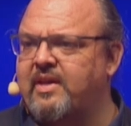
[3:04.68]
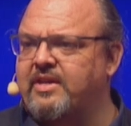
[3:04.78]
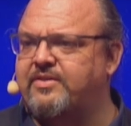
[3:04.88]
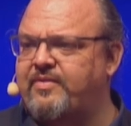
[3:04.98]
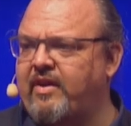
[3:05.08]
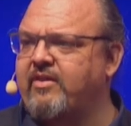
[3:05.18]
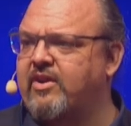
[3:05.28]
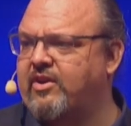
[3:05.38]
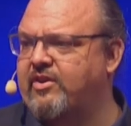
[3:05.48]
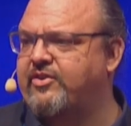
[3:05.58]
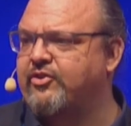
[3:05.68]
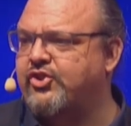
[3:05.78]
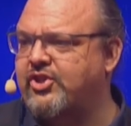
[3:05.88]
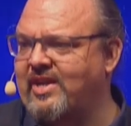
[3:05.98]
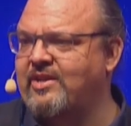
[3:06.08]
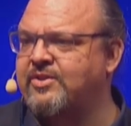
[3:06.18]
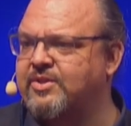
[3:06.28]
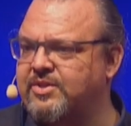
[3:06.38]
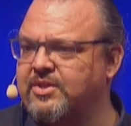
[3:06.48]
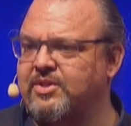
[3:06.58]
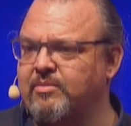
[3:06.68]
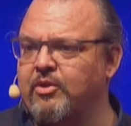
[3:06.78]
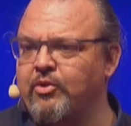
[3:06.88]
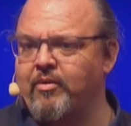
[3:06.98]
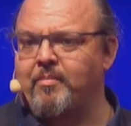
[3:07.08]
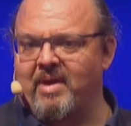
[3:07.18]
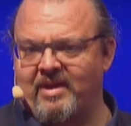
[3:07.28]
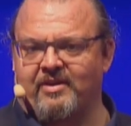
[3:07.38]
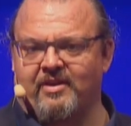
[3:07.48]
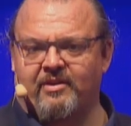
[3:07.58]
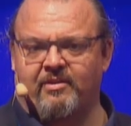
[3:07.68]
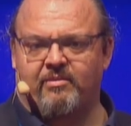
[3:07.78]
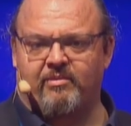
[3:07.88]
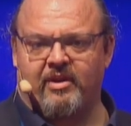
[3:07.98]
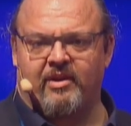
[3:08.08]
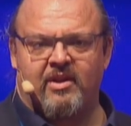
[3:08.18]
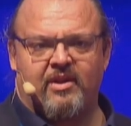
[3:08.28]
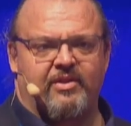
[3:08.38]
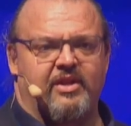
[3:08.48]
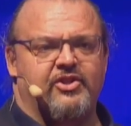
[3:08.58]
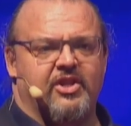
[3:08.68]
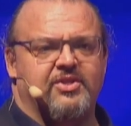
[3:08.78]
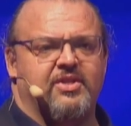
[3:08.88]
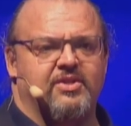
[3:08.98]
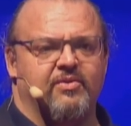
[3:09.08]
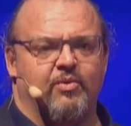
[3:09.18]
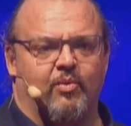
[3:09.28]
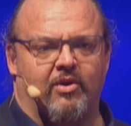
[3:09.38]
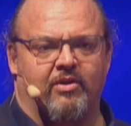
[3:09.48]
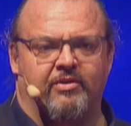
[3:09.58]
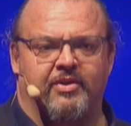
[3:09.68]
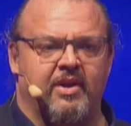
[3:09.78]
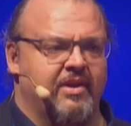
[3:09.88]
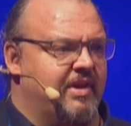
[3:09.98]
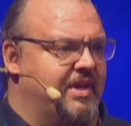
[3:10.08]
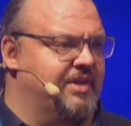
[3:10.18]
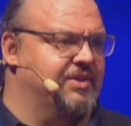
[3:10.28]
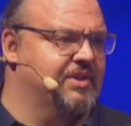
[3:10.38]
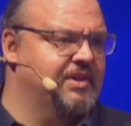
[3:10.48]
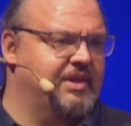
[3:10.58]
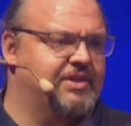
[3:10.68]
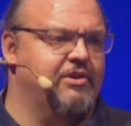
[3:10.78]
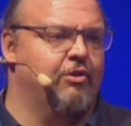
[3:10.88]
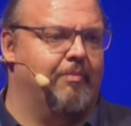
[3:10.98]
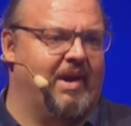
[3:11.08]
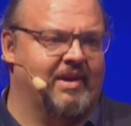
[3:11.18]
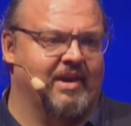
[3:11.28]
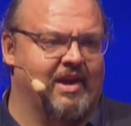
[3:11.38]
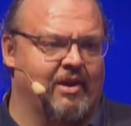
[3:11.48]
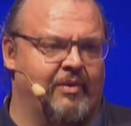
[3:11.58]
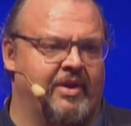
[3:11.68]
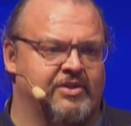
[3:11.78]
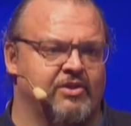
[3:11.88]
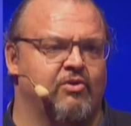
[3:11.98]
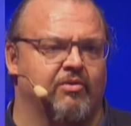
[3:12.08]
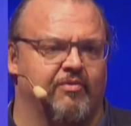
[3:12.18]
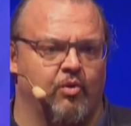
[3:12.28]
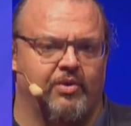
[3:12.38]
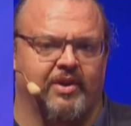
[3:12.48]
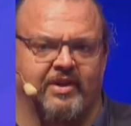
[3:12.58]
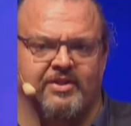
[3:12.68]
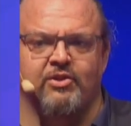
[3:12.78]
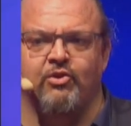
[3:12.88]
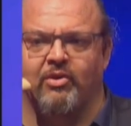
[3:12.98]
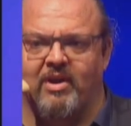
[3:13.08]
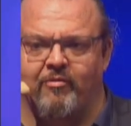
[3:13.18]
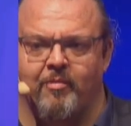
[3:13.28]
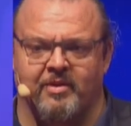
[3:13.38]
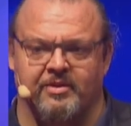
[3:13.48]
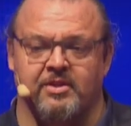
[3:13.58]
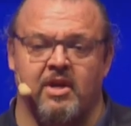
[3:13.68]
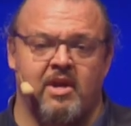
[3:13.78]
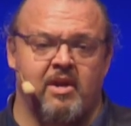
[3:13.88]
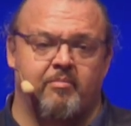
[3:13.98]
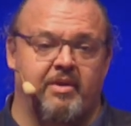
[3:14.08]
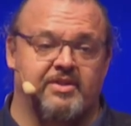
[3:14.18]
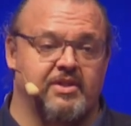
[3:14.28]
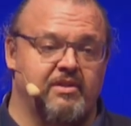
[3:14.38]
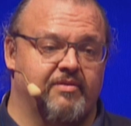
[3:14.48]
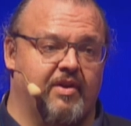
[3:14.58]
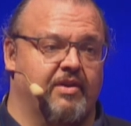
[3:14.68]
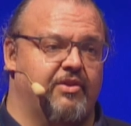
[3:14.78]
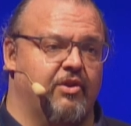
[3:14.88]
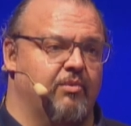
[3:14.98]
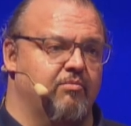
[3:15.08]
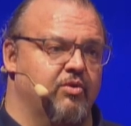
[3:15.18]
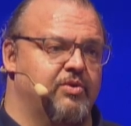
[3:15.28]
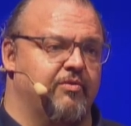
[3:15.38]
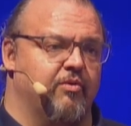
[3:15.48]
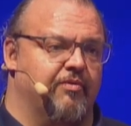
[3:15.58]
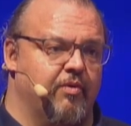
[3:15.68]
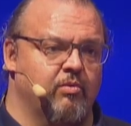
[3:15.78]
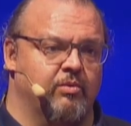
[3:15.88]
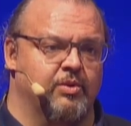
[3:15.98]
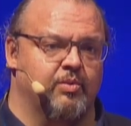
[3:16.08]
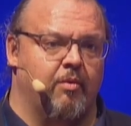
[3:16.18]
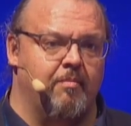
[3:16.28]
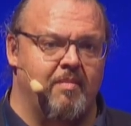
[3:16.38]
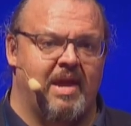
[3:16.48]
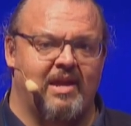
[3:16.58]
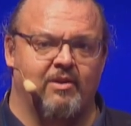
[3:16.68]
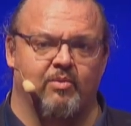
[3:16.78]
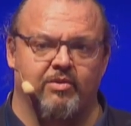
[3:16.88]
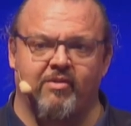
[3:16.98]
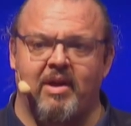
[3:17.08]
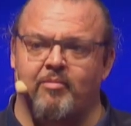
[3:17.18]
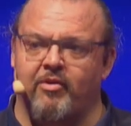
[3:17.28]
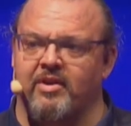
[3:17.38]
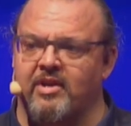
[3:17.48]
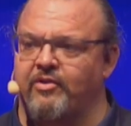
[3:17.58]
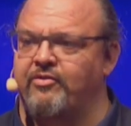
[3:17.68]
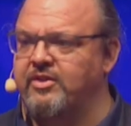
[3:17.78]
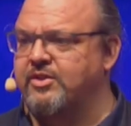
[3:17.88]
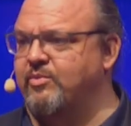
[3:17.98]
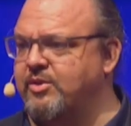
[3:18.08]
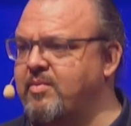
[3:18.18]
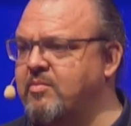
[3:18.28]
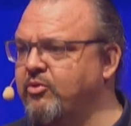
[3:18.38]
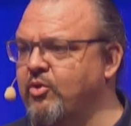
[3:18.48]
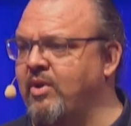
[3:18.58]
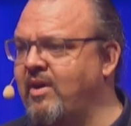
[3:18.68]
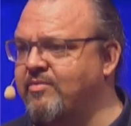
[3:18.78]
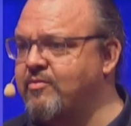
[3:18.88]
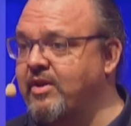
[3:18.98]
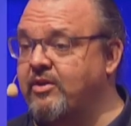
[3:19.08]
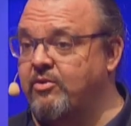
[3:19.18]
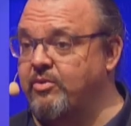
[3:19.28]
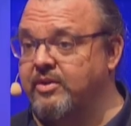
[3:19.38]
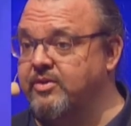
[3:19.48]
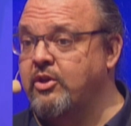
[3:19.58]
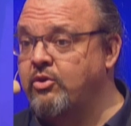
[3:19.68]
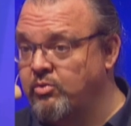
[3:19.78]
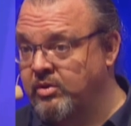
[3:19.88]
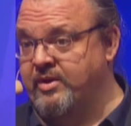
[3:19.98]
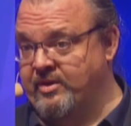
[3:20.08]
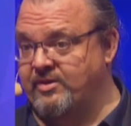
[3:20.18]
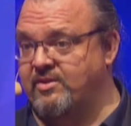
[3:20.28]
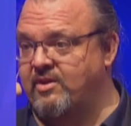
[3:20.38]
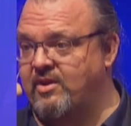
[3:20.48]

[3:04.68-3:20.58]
it's very hard to change the system that you're embedded in, right? The injustice of the world is it's in your bank account, it's in your voting, it's in your government, but it's in the fact that most of your phones were made with labor in countries in which people don't have the right to do things like unionize,